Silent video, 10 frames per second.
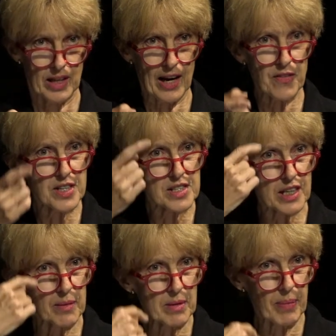everything's
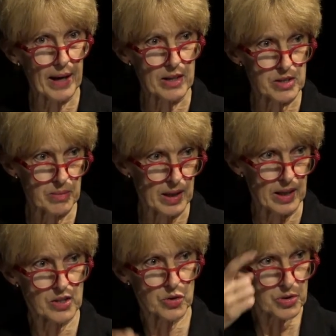coming back to me.
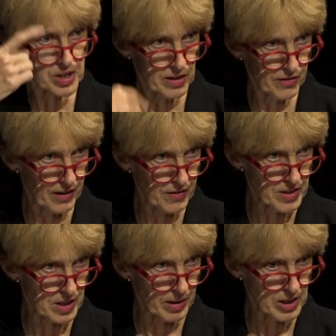It's all self
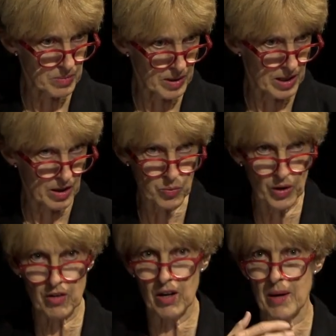referencing back to me. And
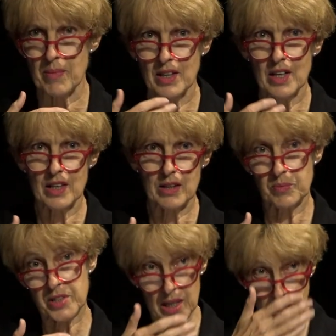whether I'm
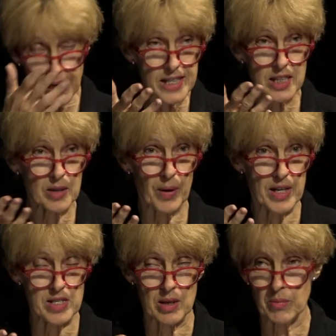delighted by
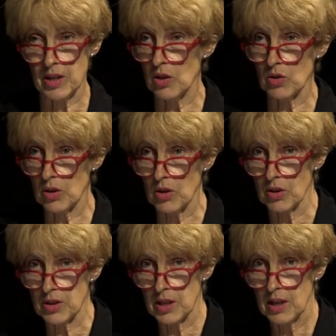somebody or
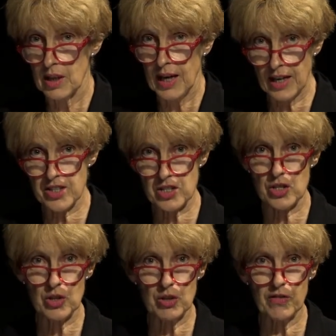not has
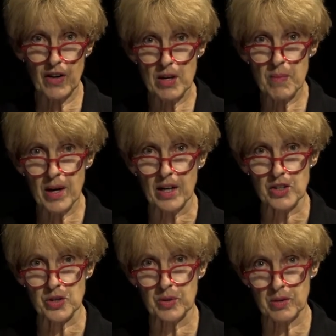to do very
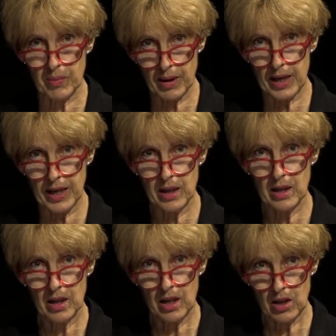much with my
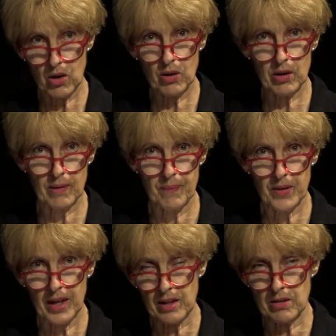long
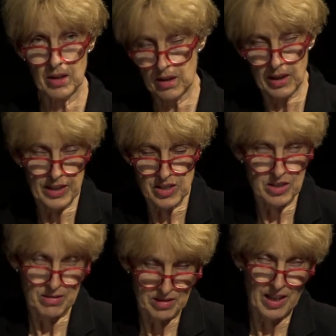and, and let's
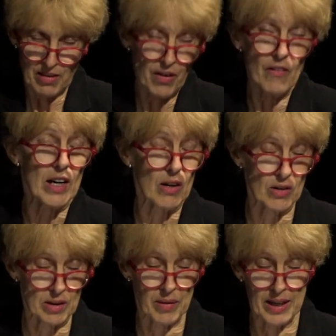say very
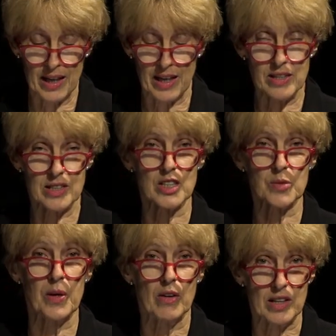long, in my case,
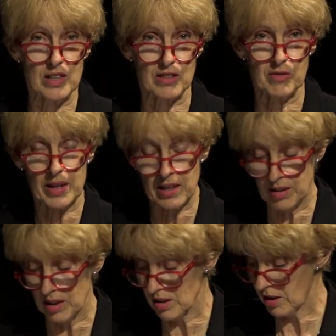experience of many
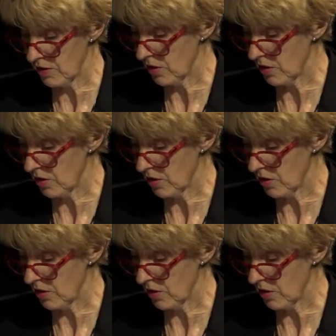things that have